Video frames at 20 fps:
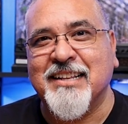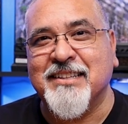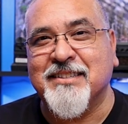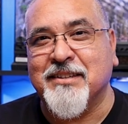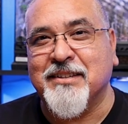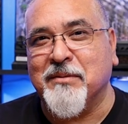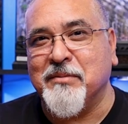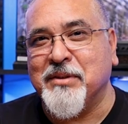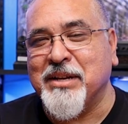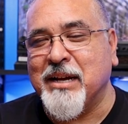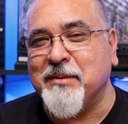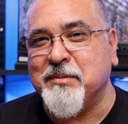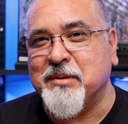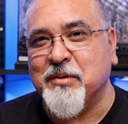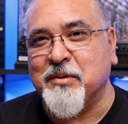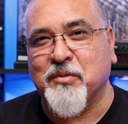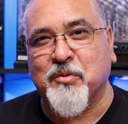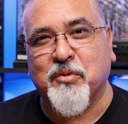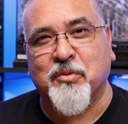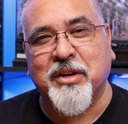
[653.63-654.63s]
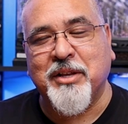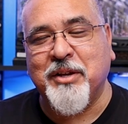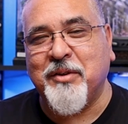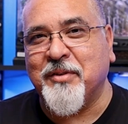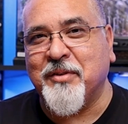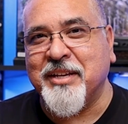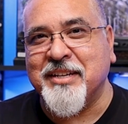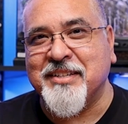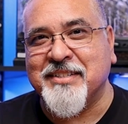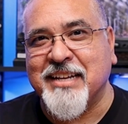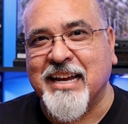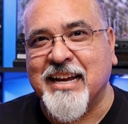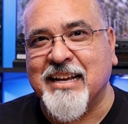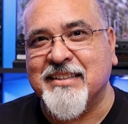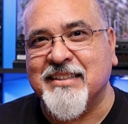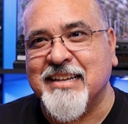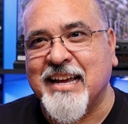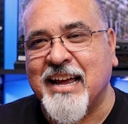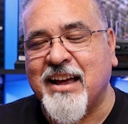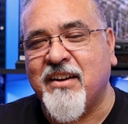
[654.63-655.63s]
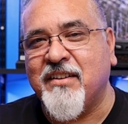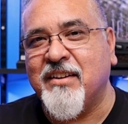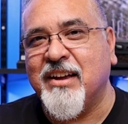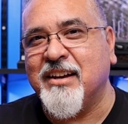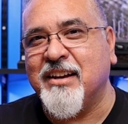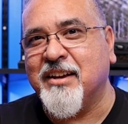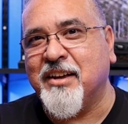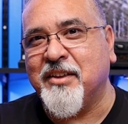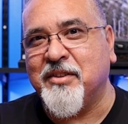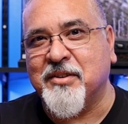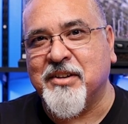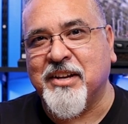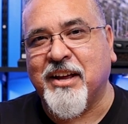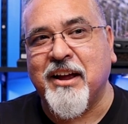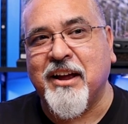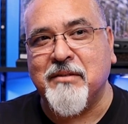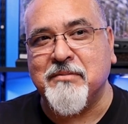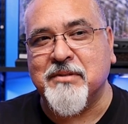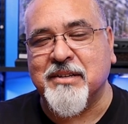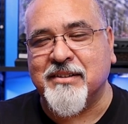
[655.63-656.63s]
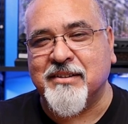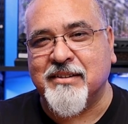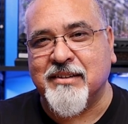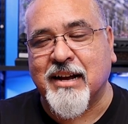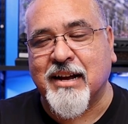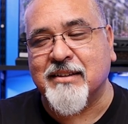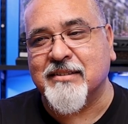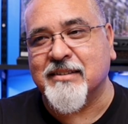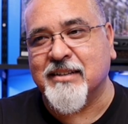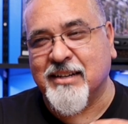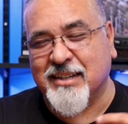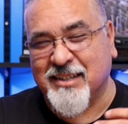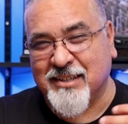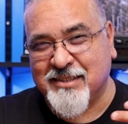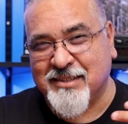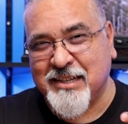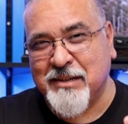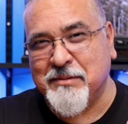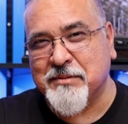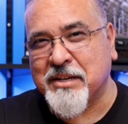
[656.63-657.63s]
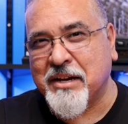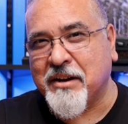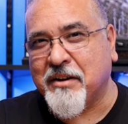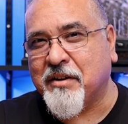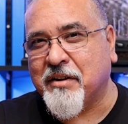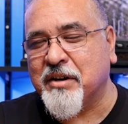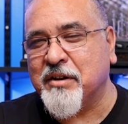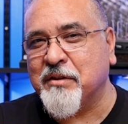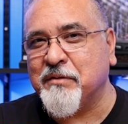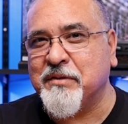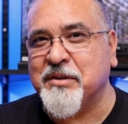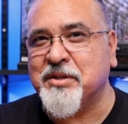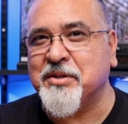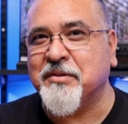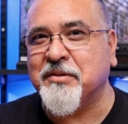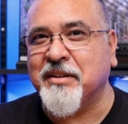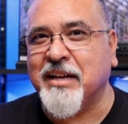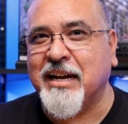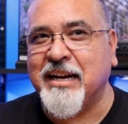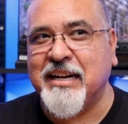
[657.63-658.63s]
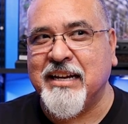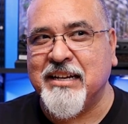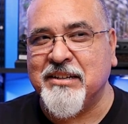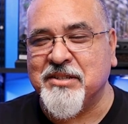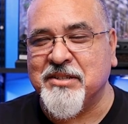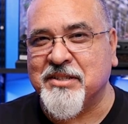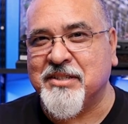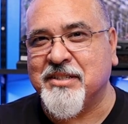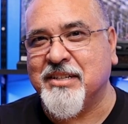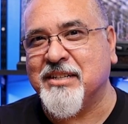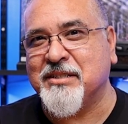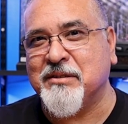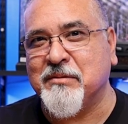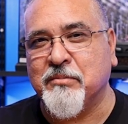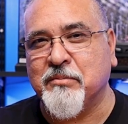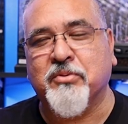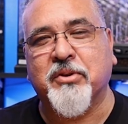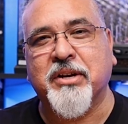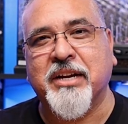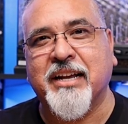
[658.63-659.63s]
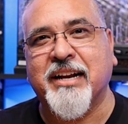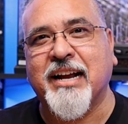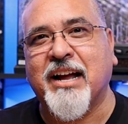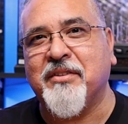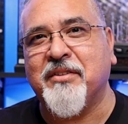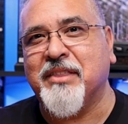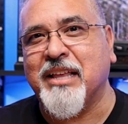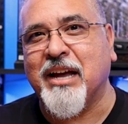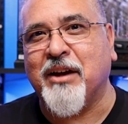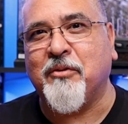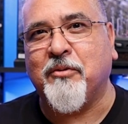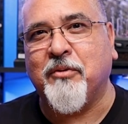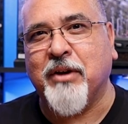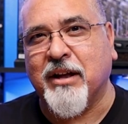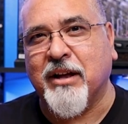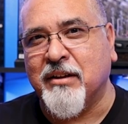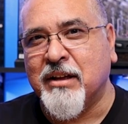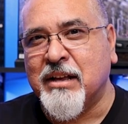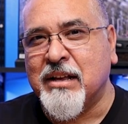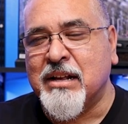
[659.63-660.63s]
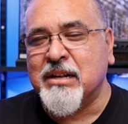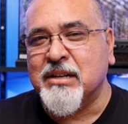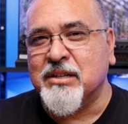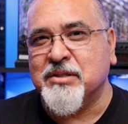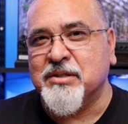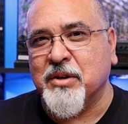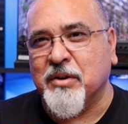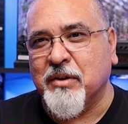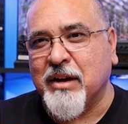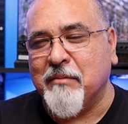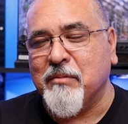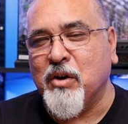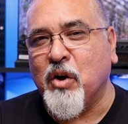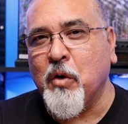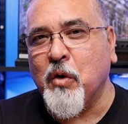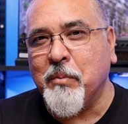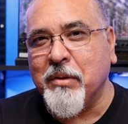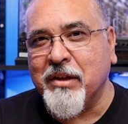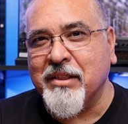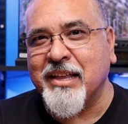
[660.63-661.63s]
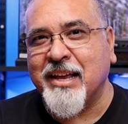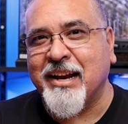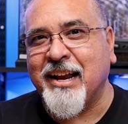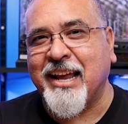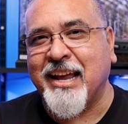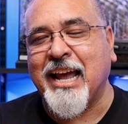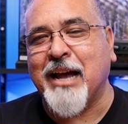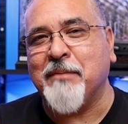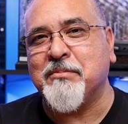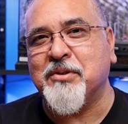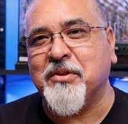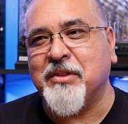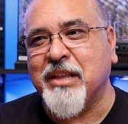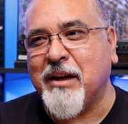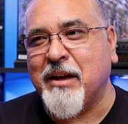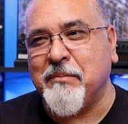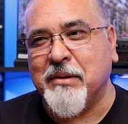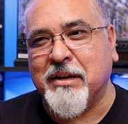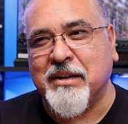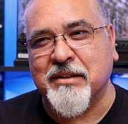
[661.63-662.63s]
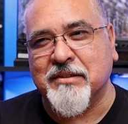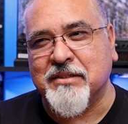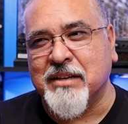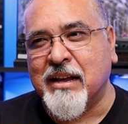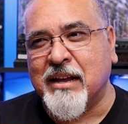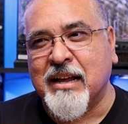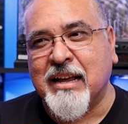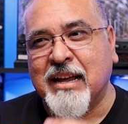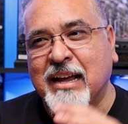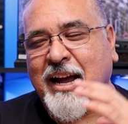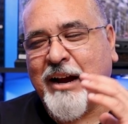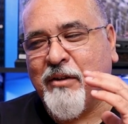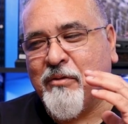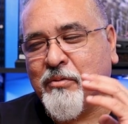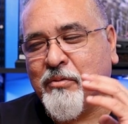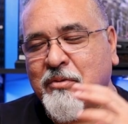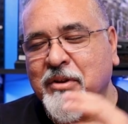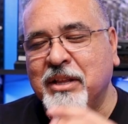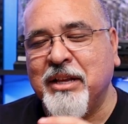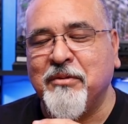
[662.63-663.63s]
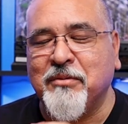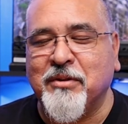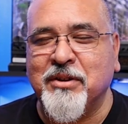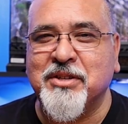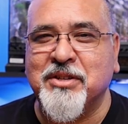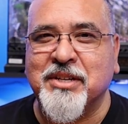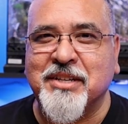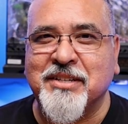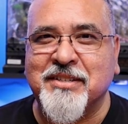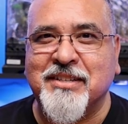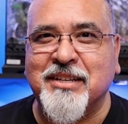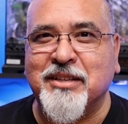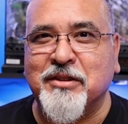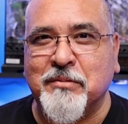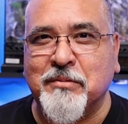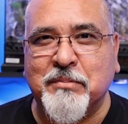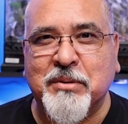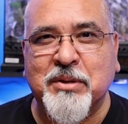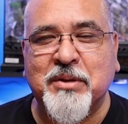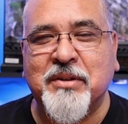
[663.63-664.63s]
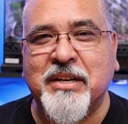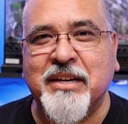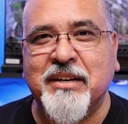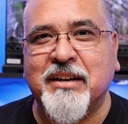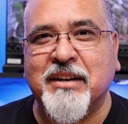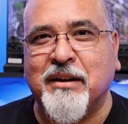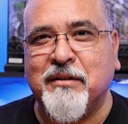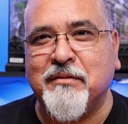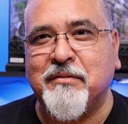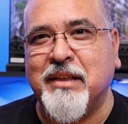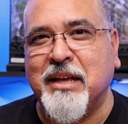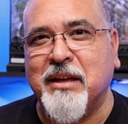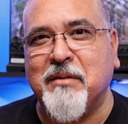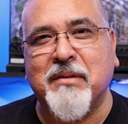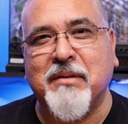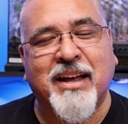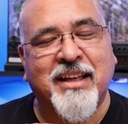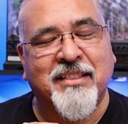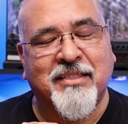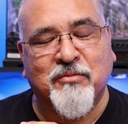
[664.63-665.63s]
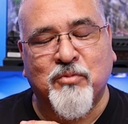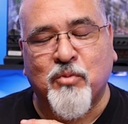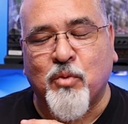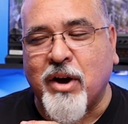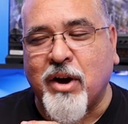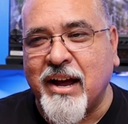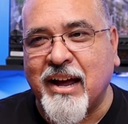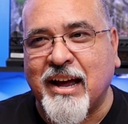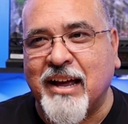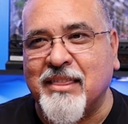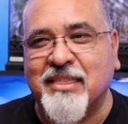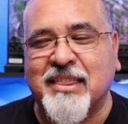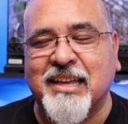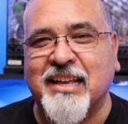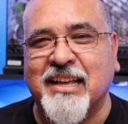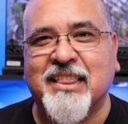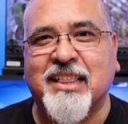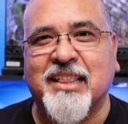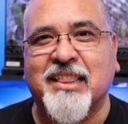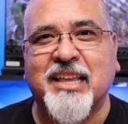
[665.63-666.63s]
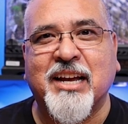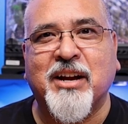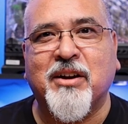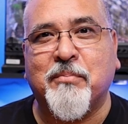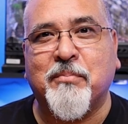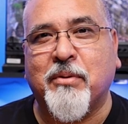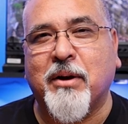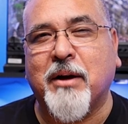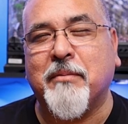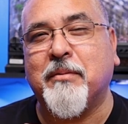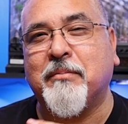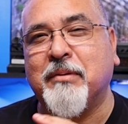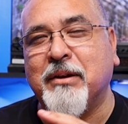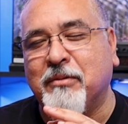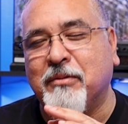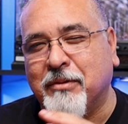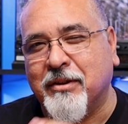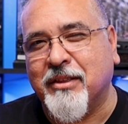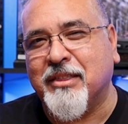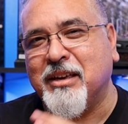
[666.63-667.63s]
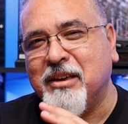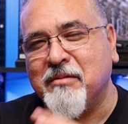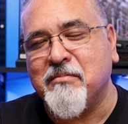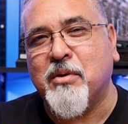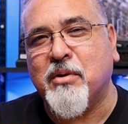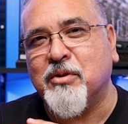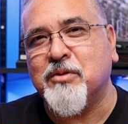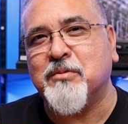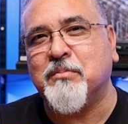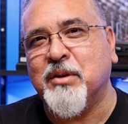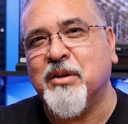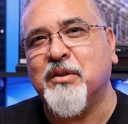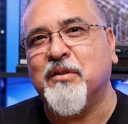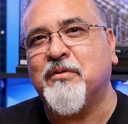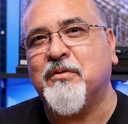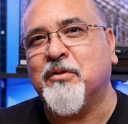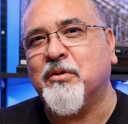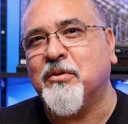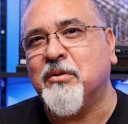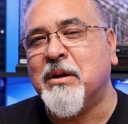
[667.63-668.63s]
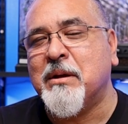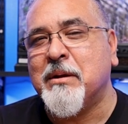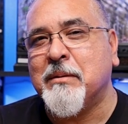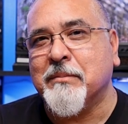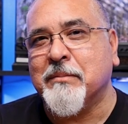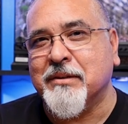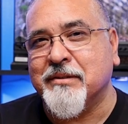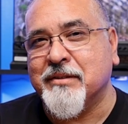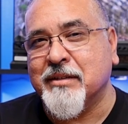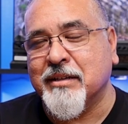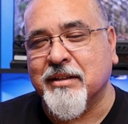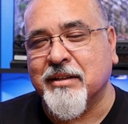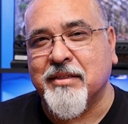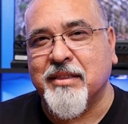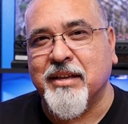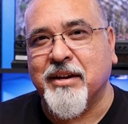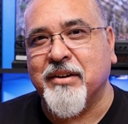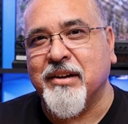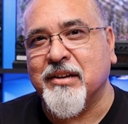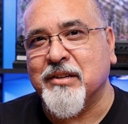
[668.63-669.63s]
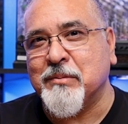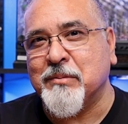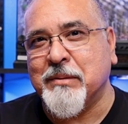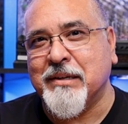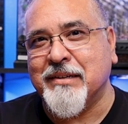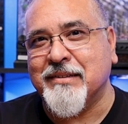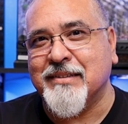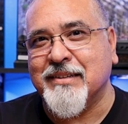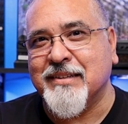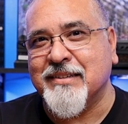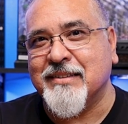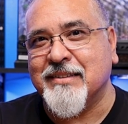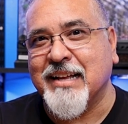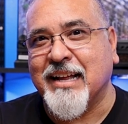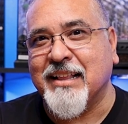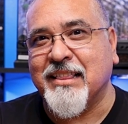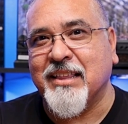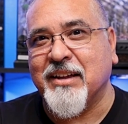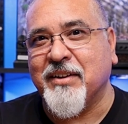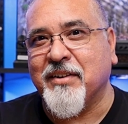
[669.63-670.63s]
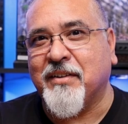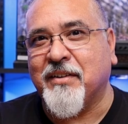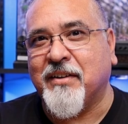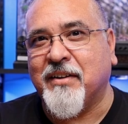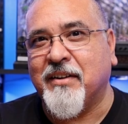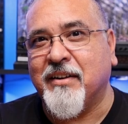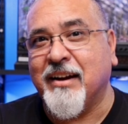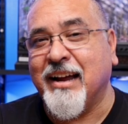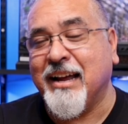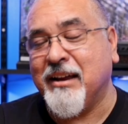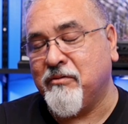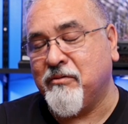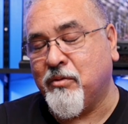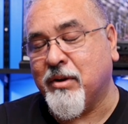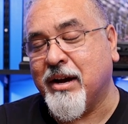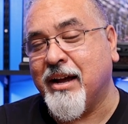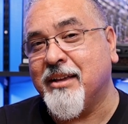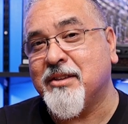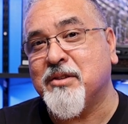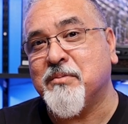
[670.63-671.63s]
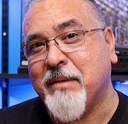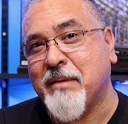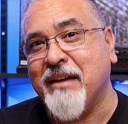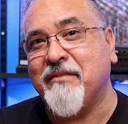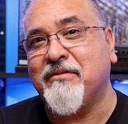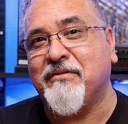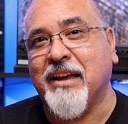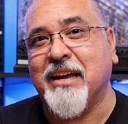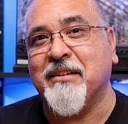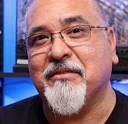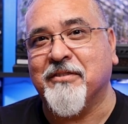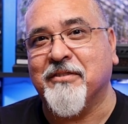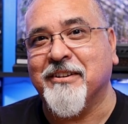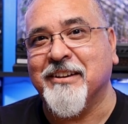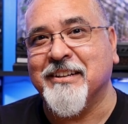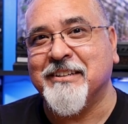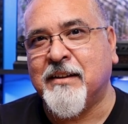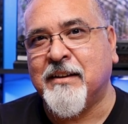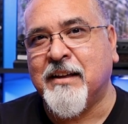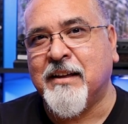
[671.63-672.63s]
And sometimes it really, really stands out, and other times it doesn't. And it seems like artificial lighting just doesn't bring it out that well. So I'm hoping that I captured that, because I really want you to see the beauty of them and why I think that they are probably one of the most beautiful Poecilotheria species that there are, and why it's my favorite.